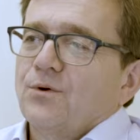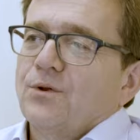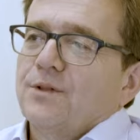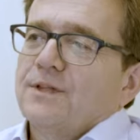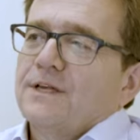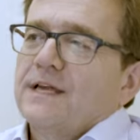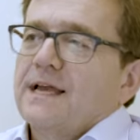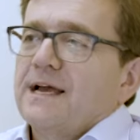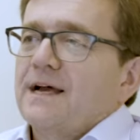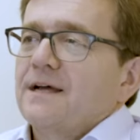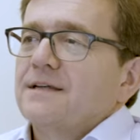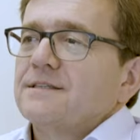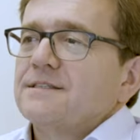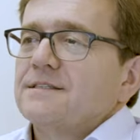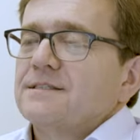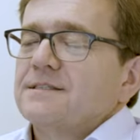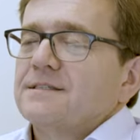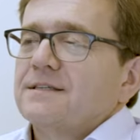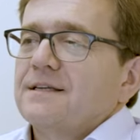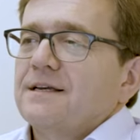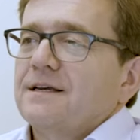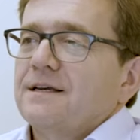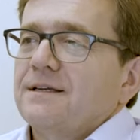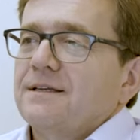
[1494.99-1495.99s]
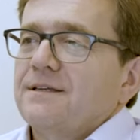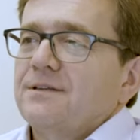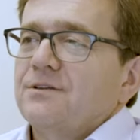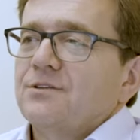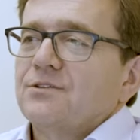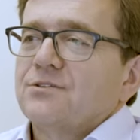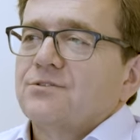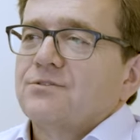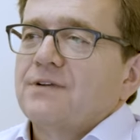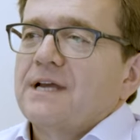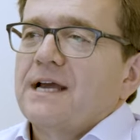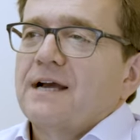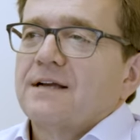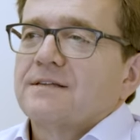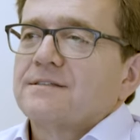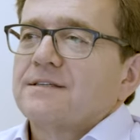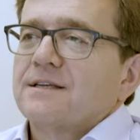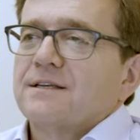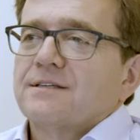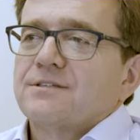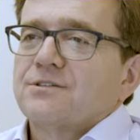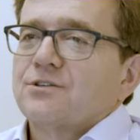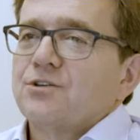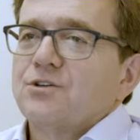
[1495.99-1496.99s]
oil and gas industry
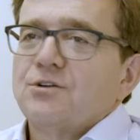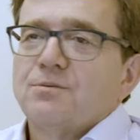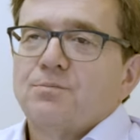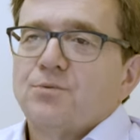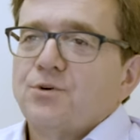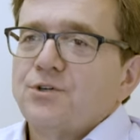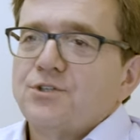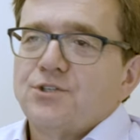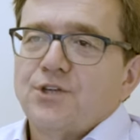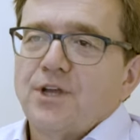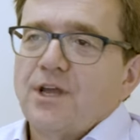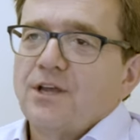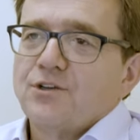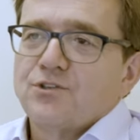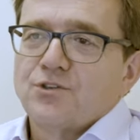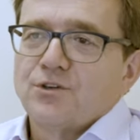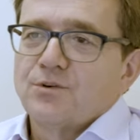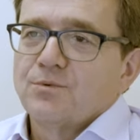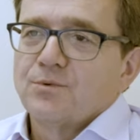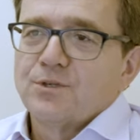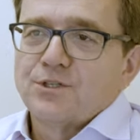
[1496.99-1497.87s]
access to depreciation,